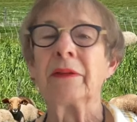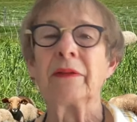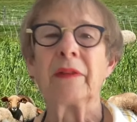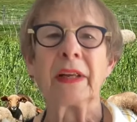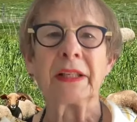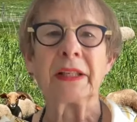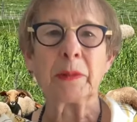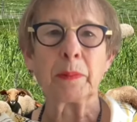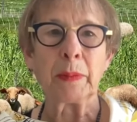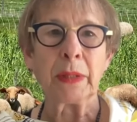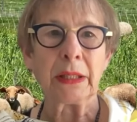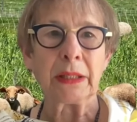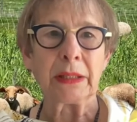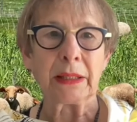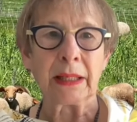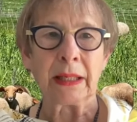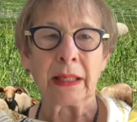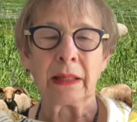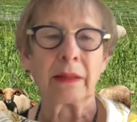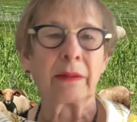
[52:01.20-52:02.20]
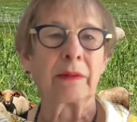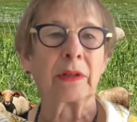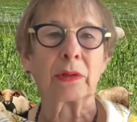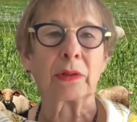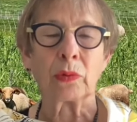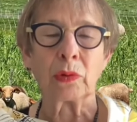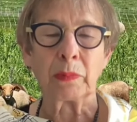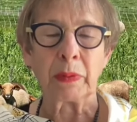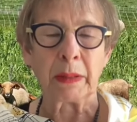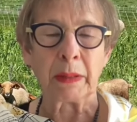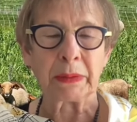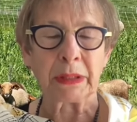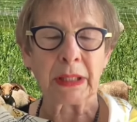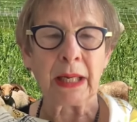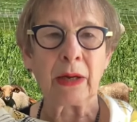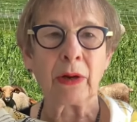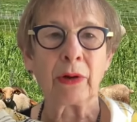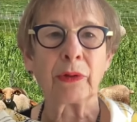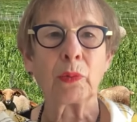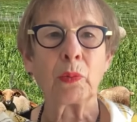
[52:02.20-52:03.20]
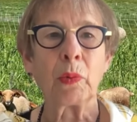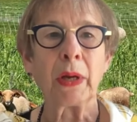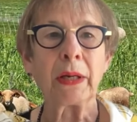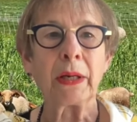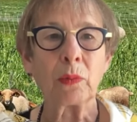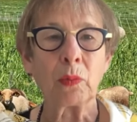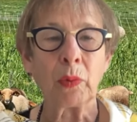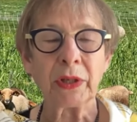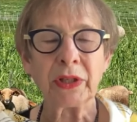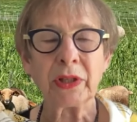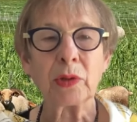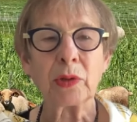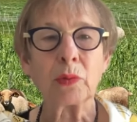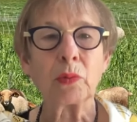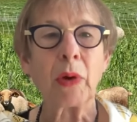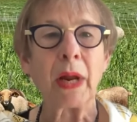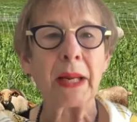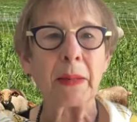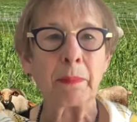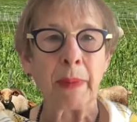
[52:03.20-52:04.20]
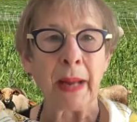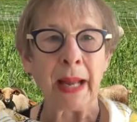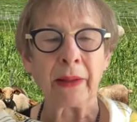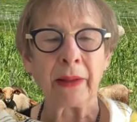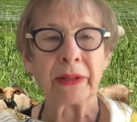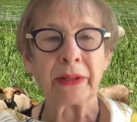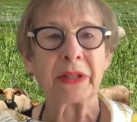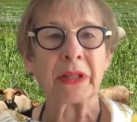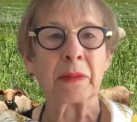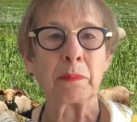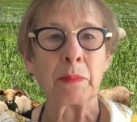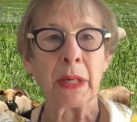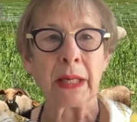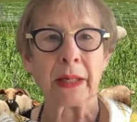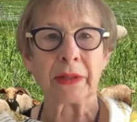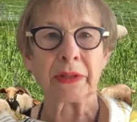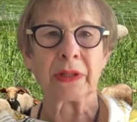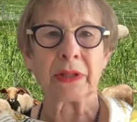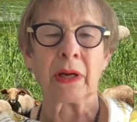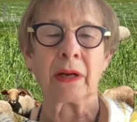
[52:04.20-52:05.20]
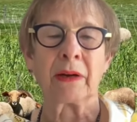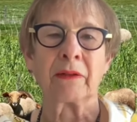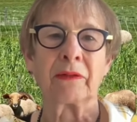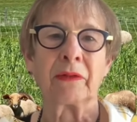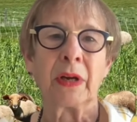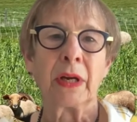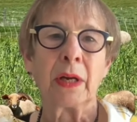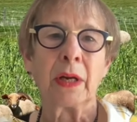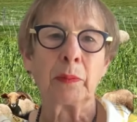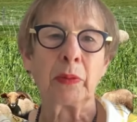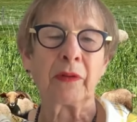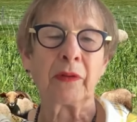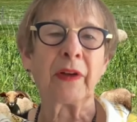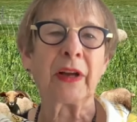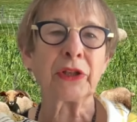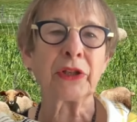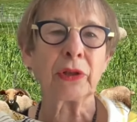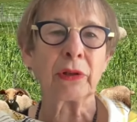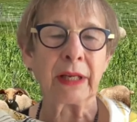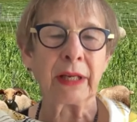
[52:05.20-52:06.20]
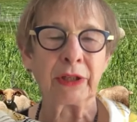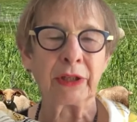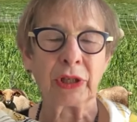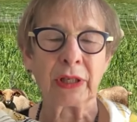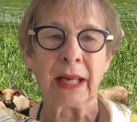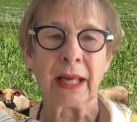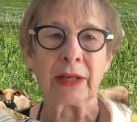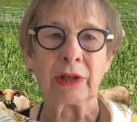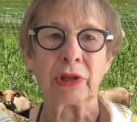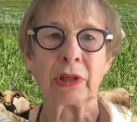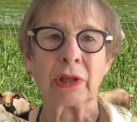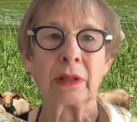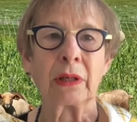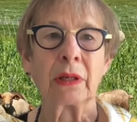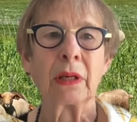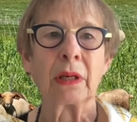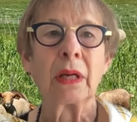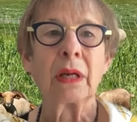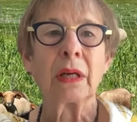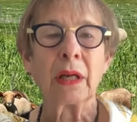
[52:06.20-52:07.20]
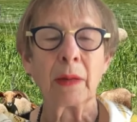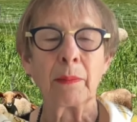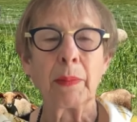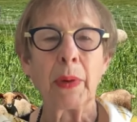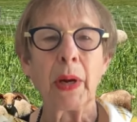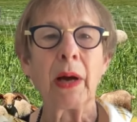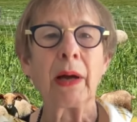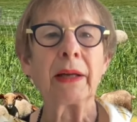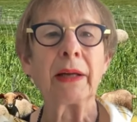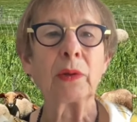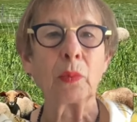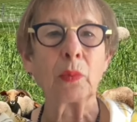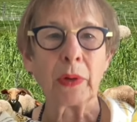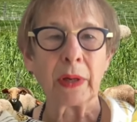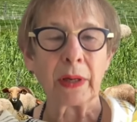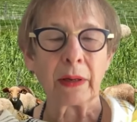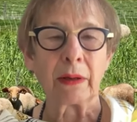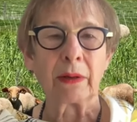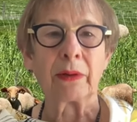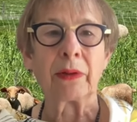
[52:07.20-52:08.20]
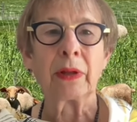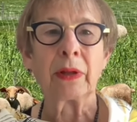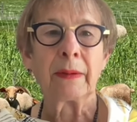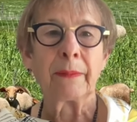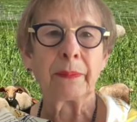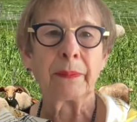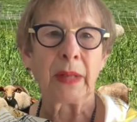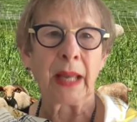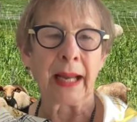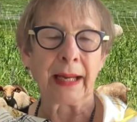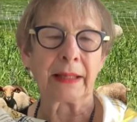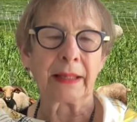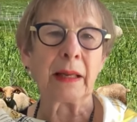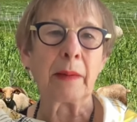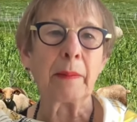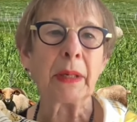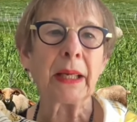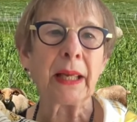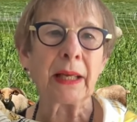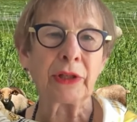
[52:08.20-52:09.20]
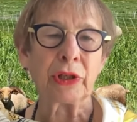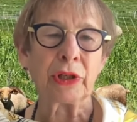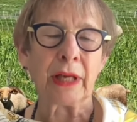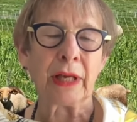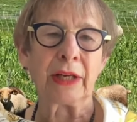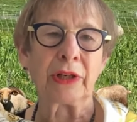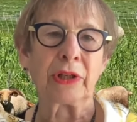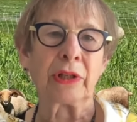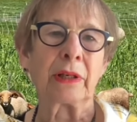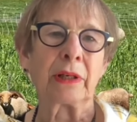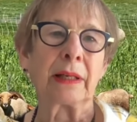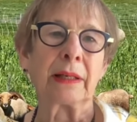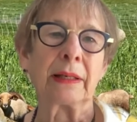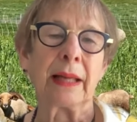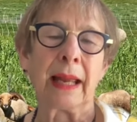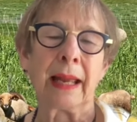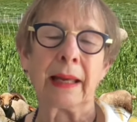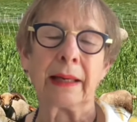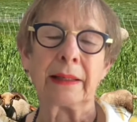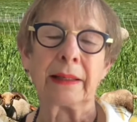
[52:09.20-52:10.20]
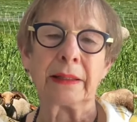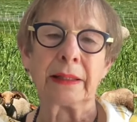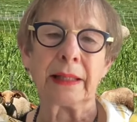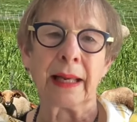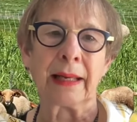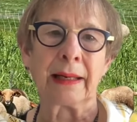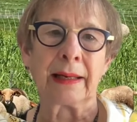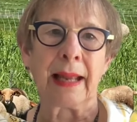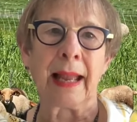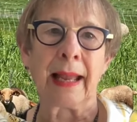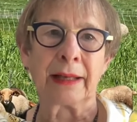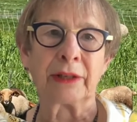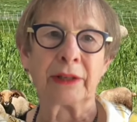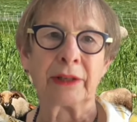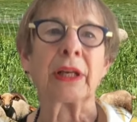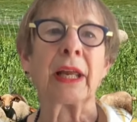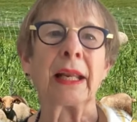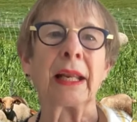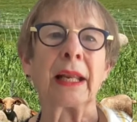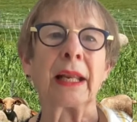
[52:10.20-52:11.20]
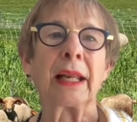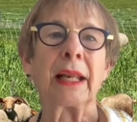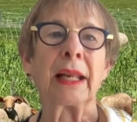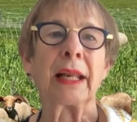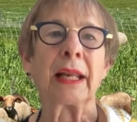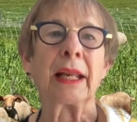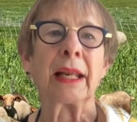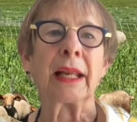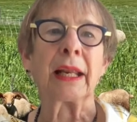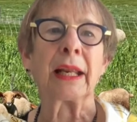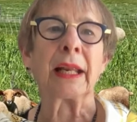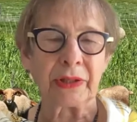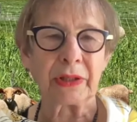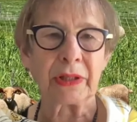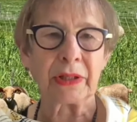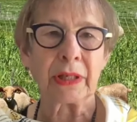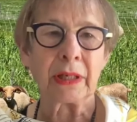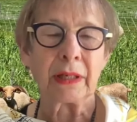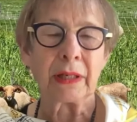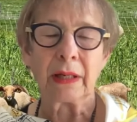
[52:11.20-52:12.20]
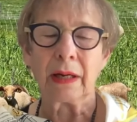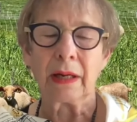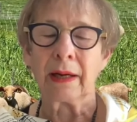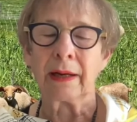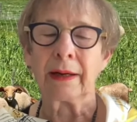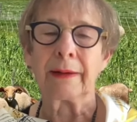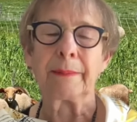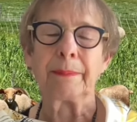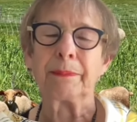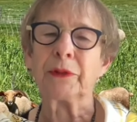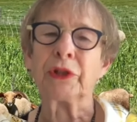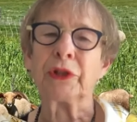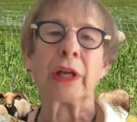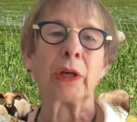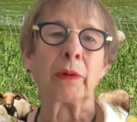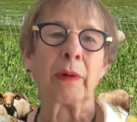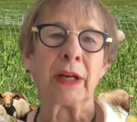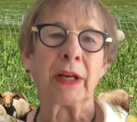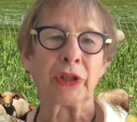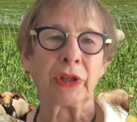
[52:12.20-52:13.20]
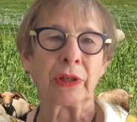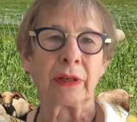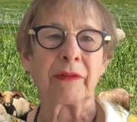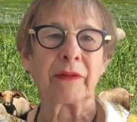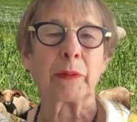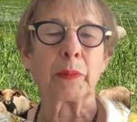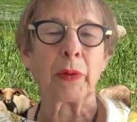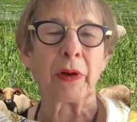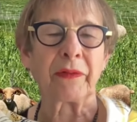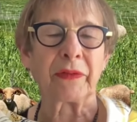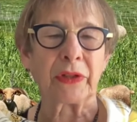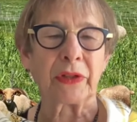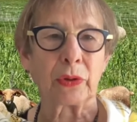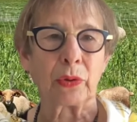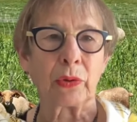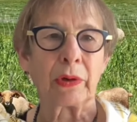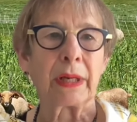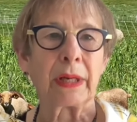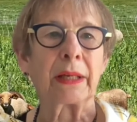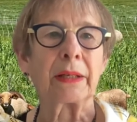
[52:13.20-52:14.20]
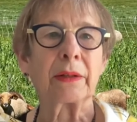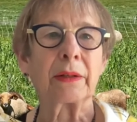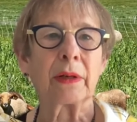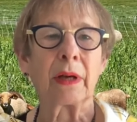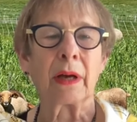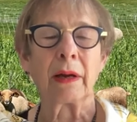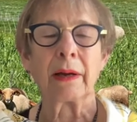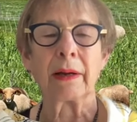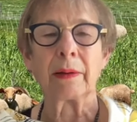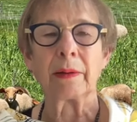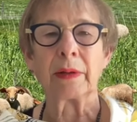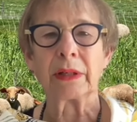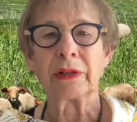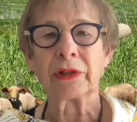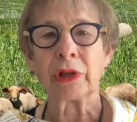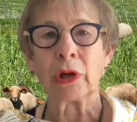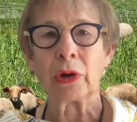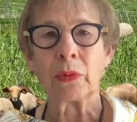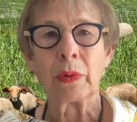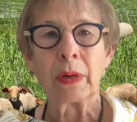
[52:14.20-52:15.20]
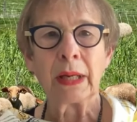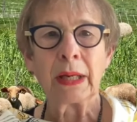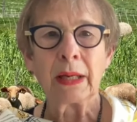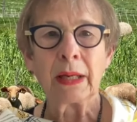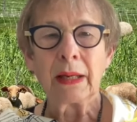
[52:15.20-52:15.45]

investment in the school of public health what what's the right balance and mix of professional education combined with academic education and and ed- educating the next um, generation of the professoriate uh, so